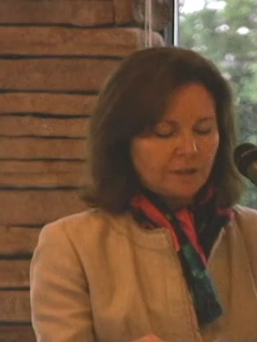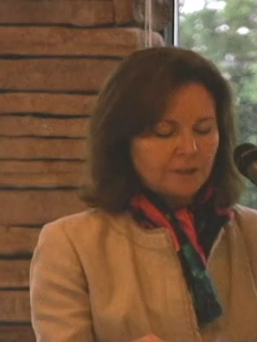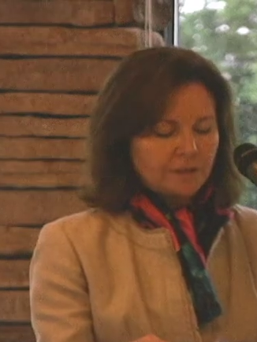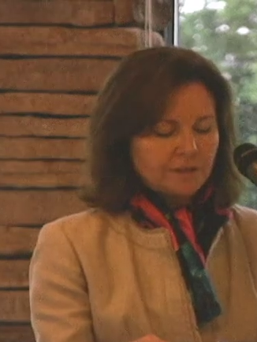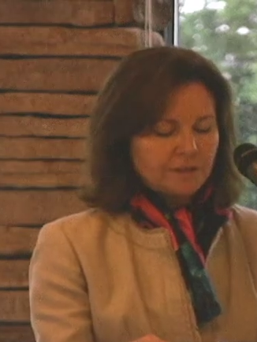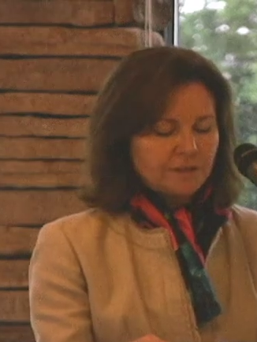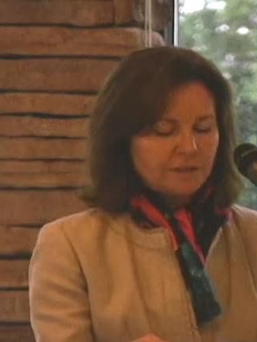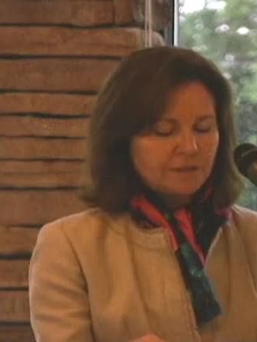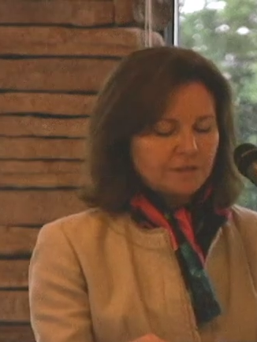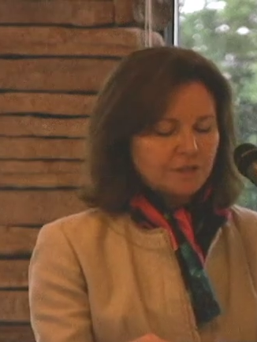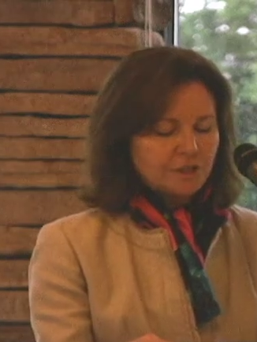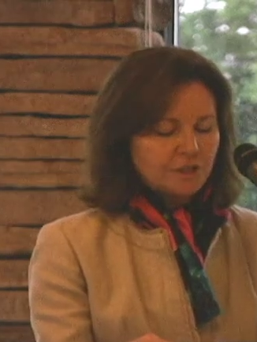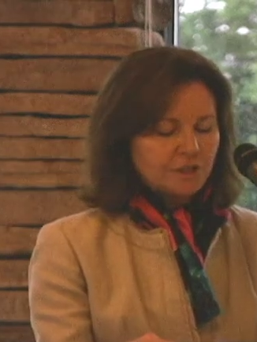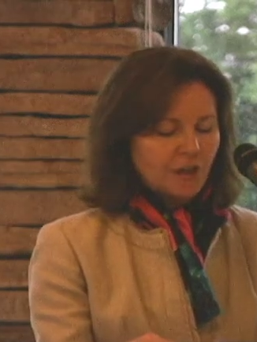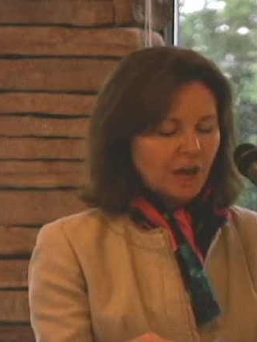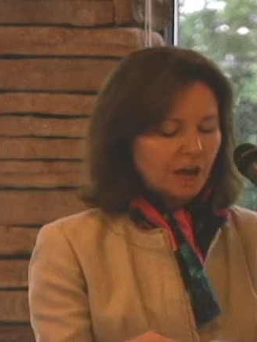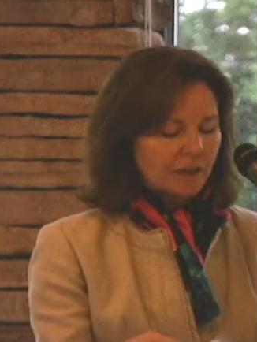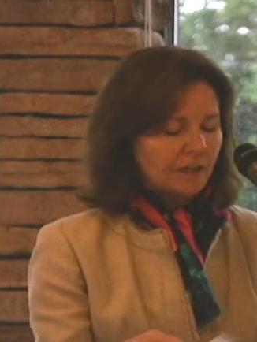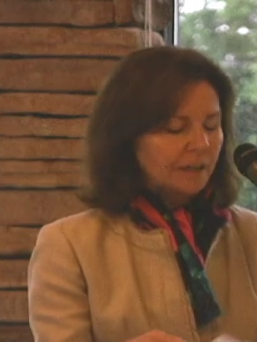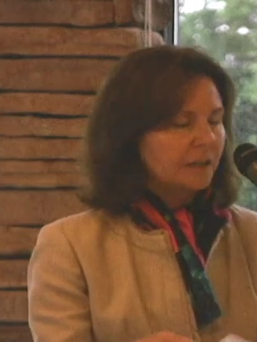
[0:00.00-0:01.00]
This is a
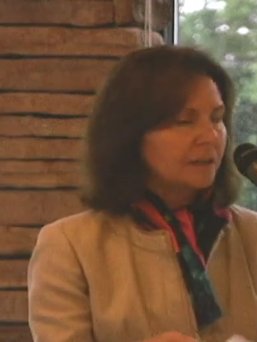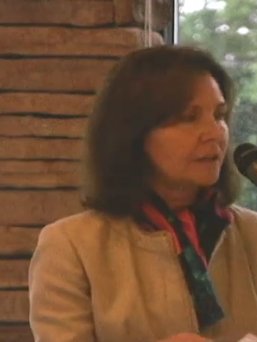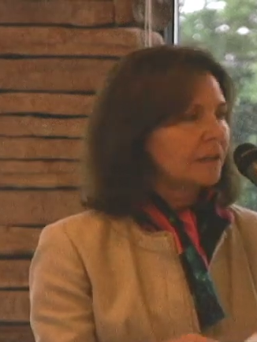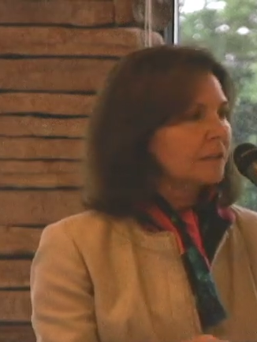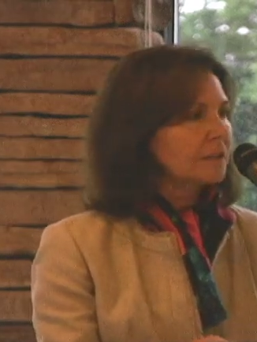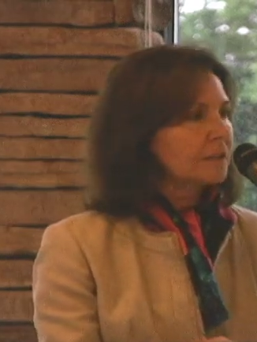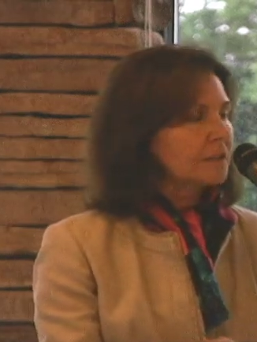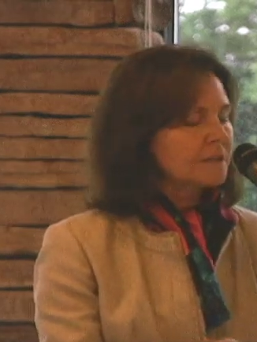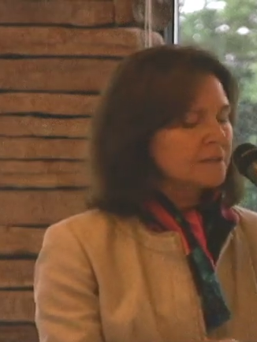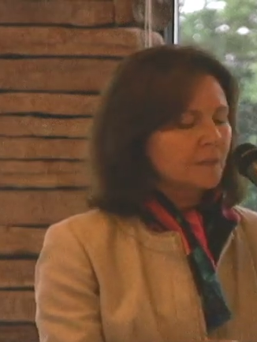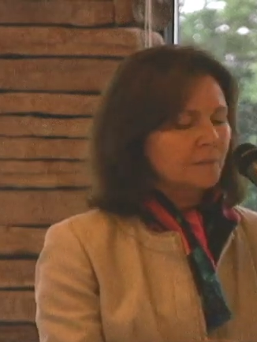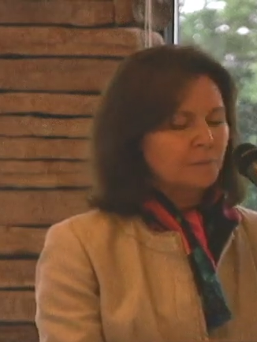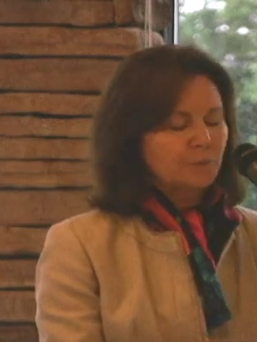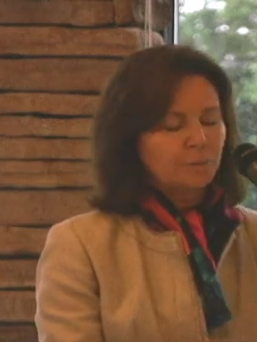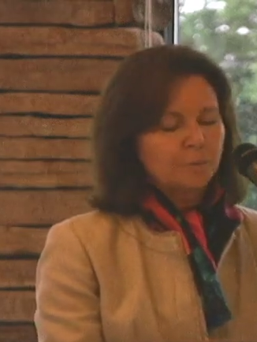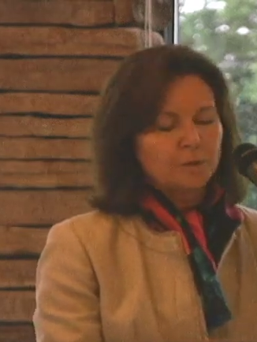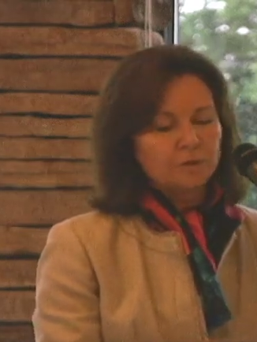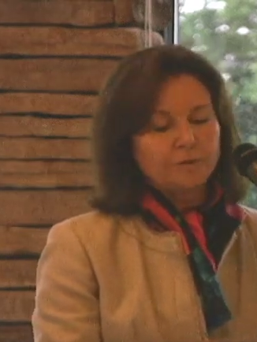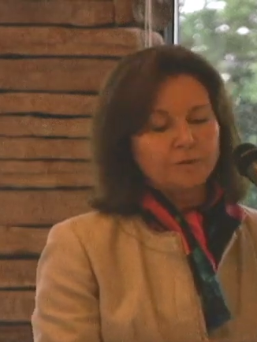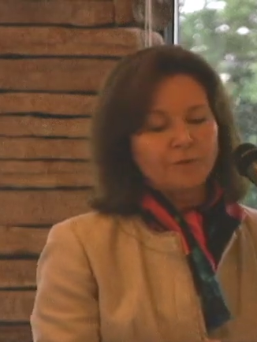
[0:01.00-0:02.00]
shocking and
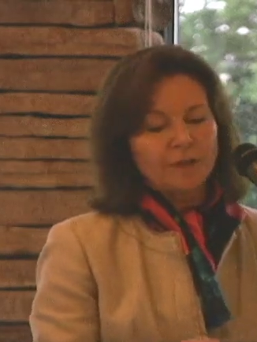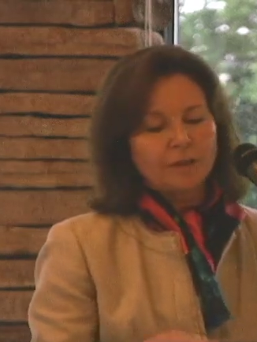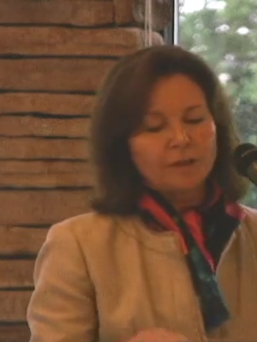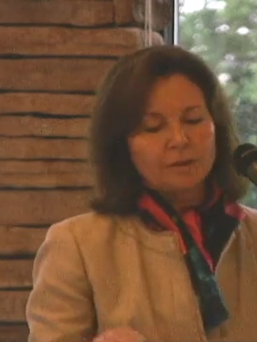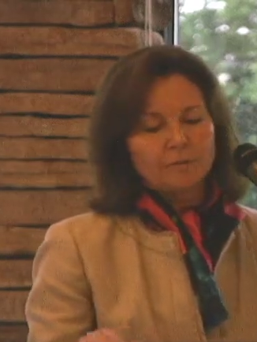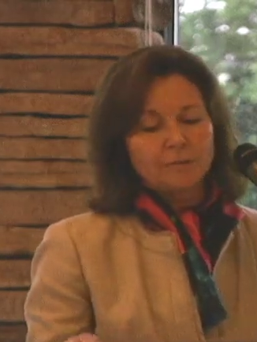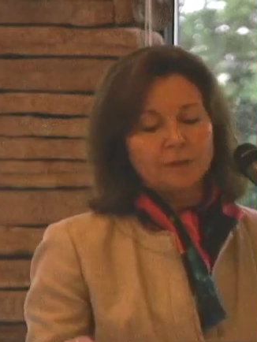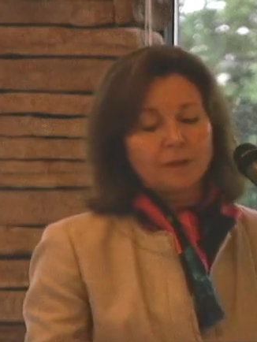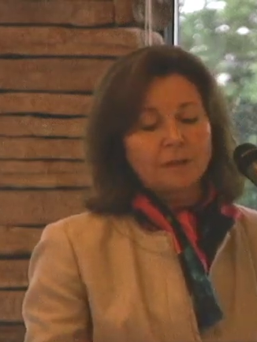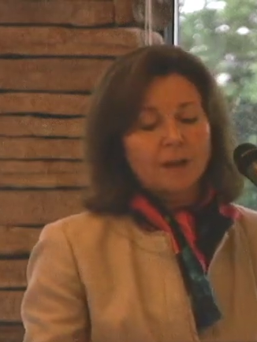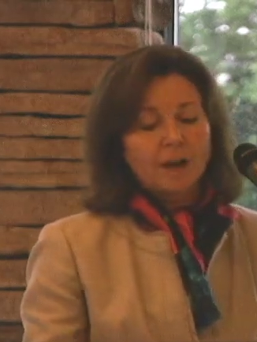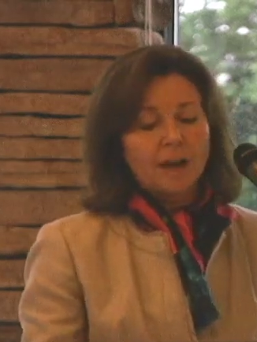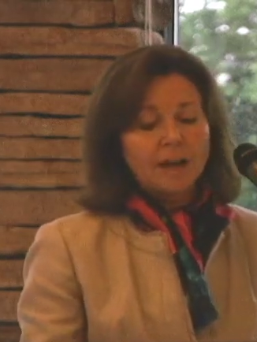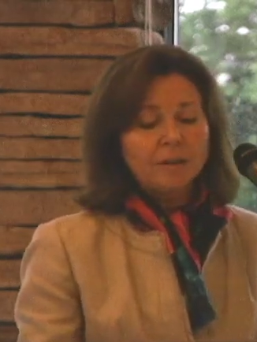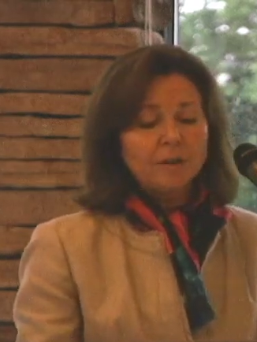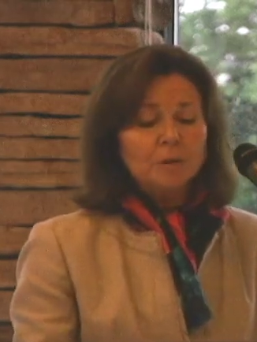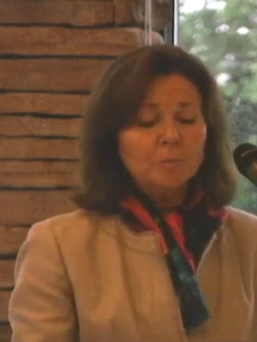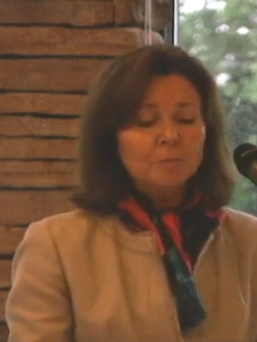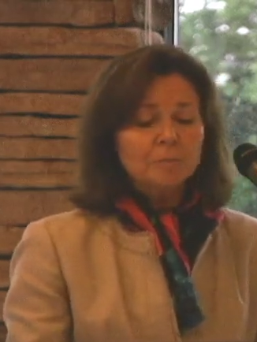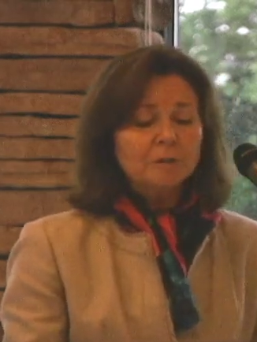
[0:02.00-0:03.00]
unacceptable development. I
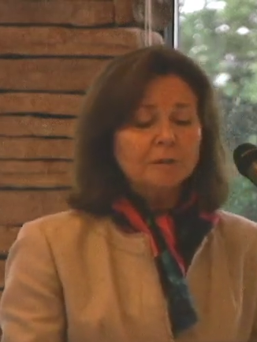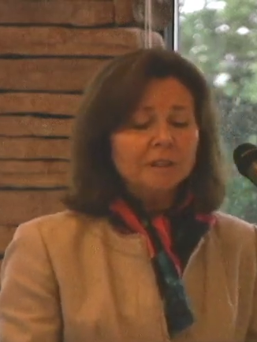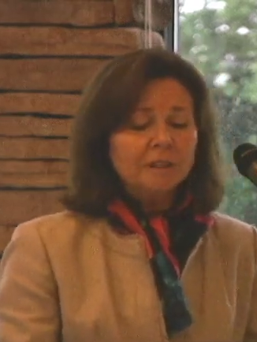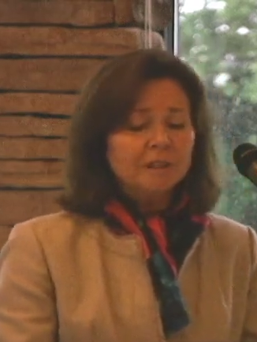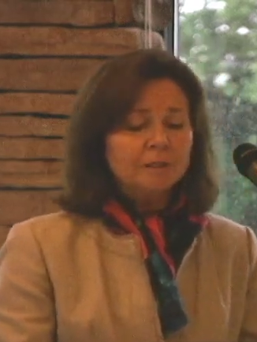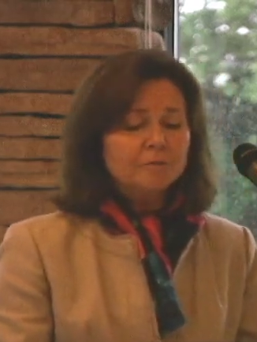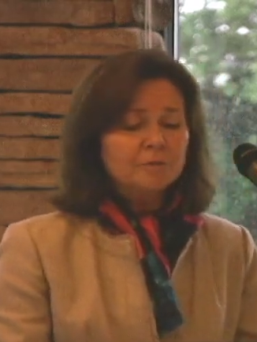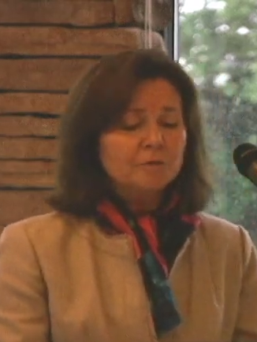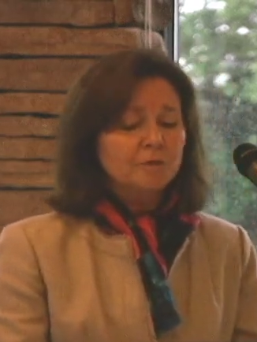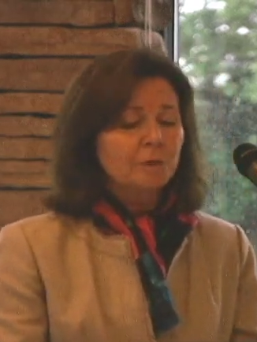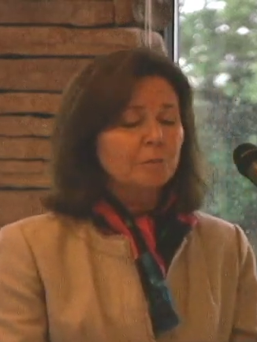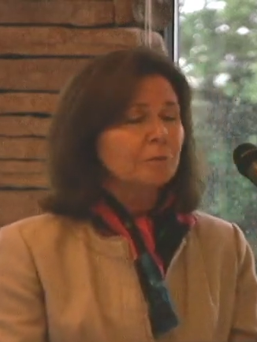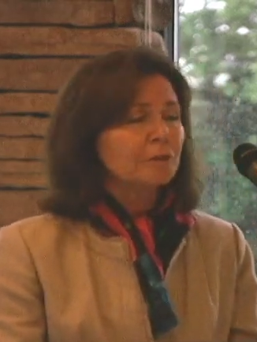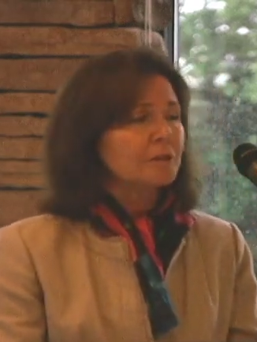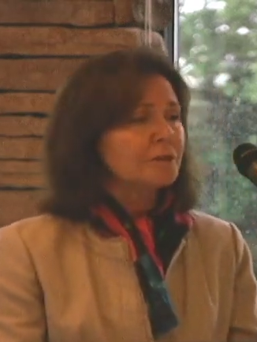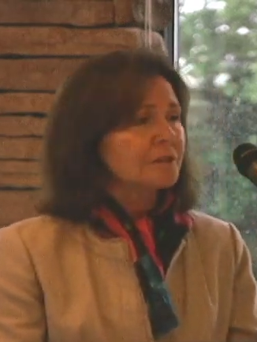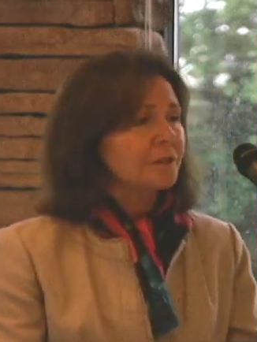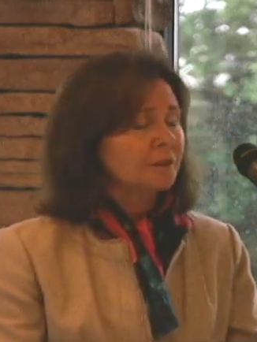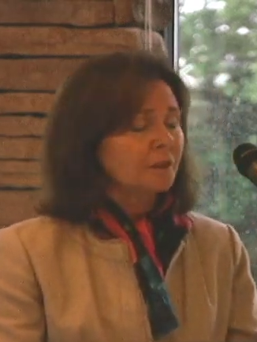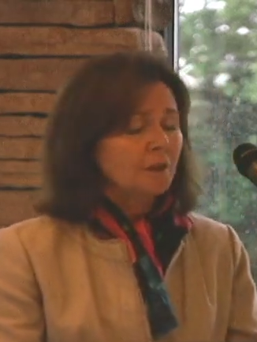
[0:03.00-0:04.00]
don't believe Trumbull
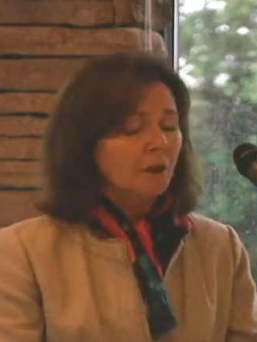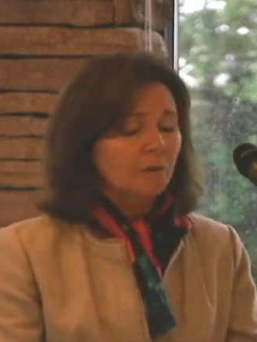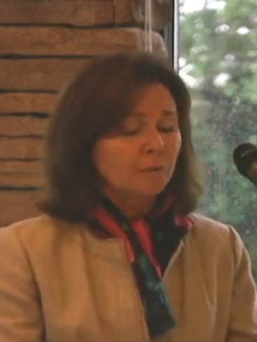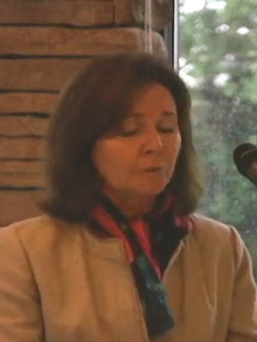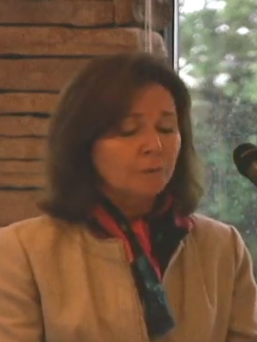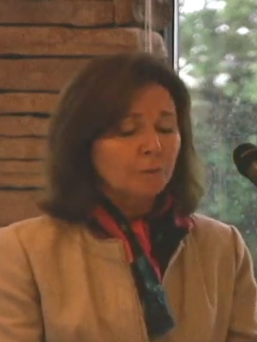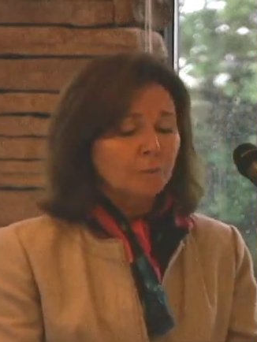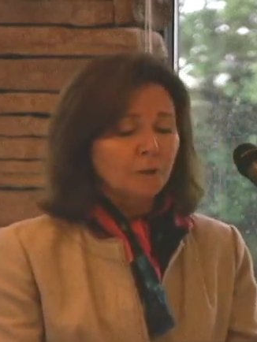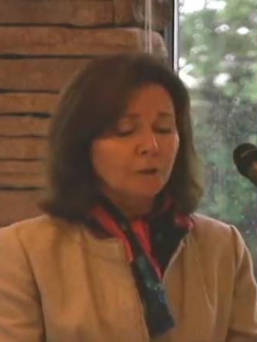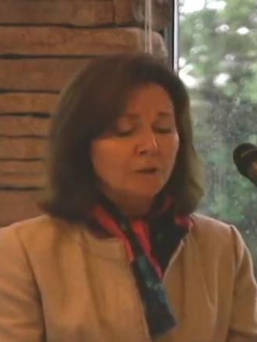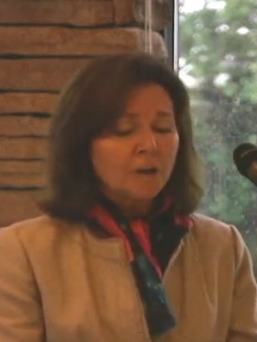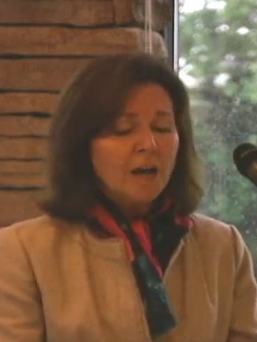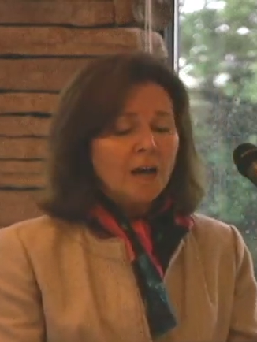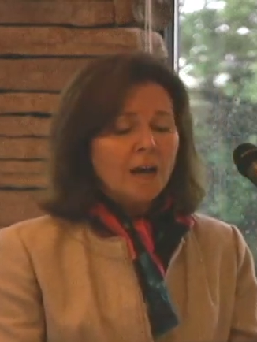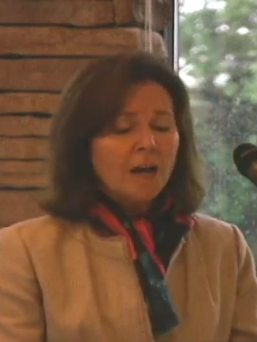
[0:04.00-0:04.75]
is ungovernable.